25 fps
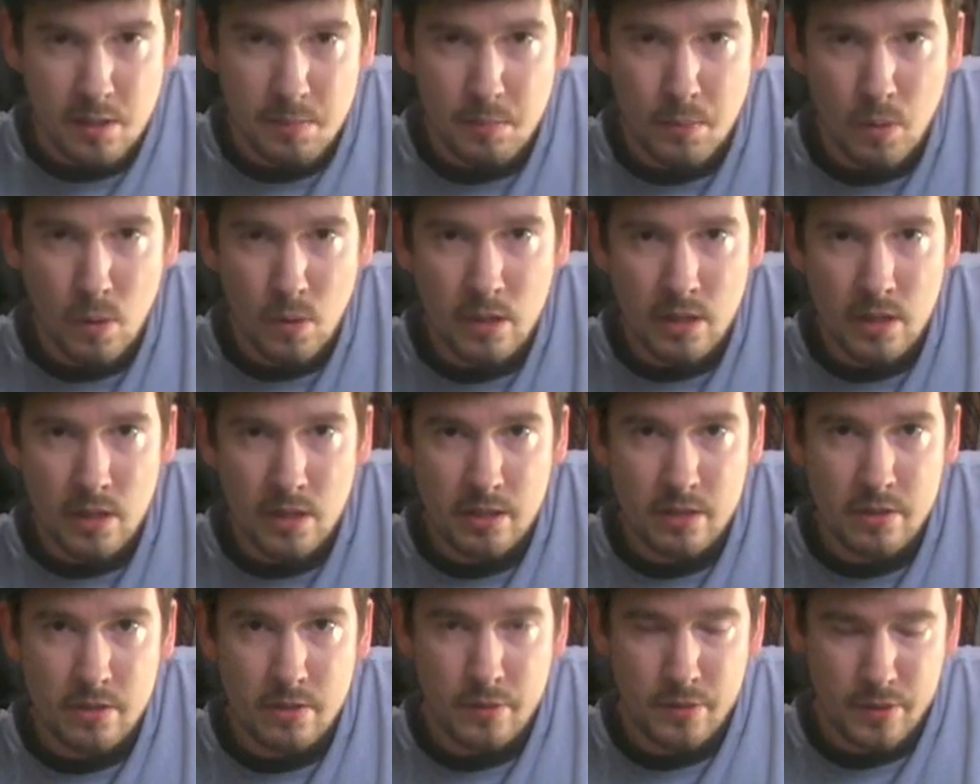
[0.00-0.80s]
pour it
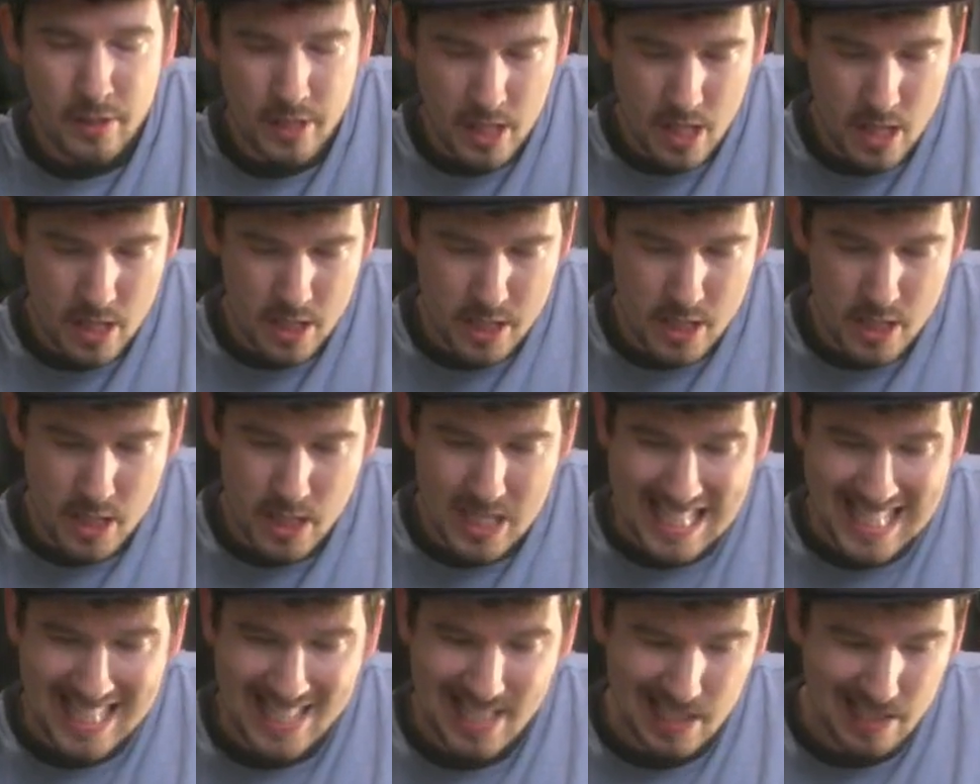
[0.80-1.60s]
into
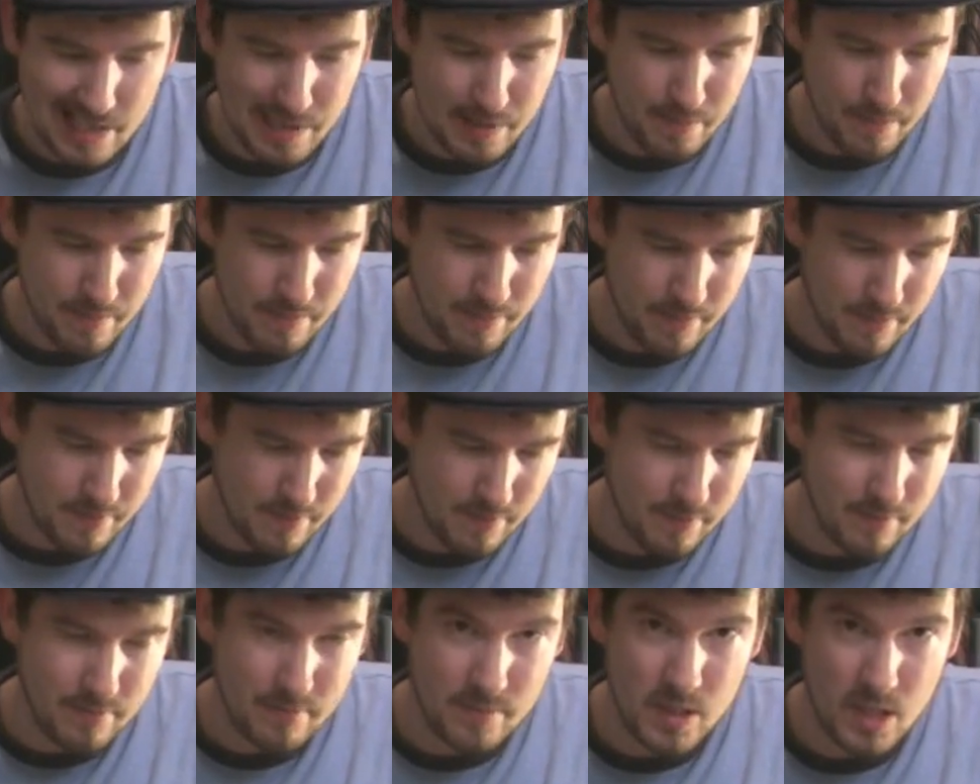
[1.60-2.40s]
this
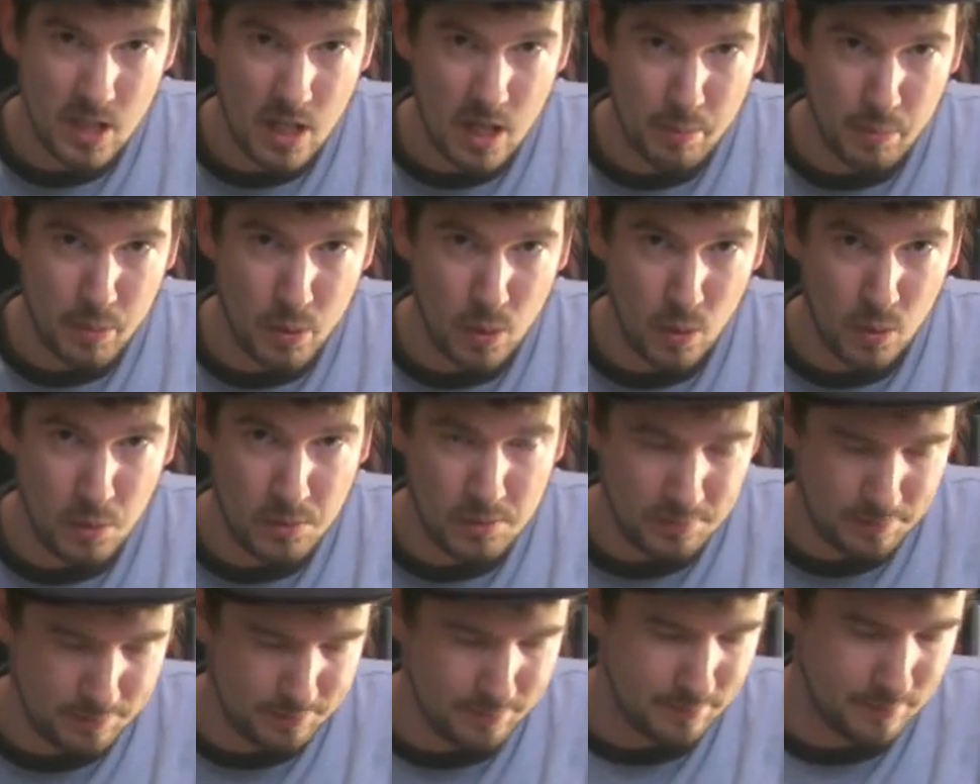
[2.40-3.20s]
top
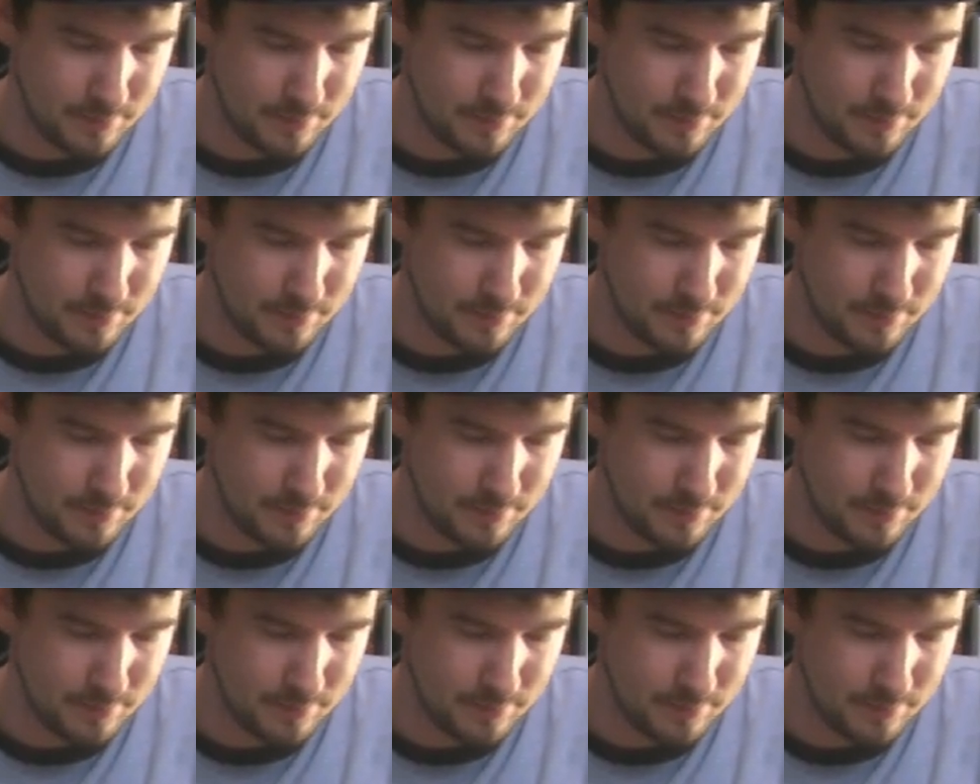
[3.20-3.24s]
hole.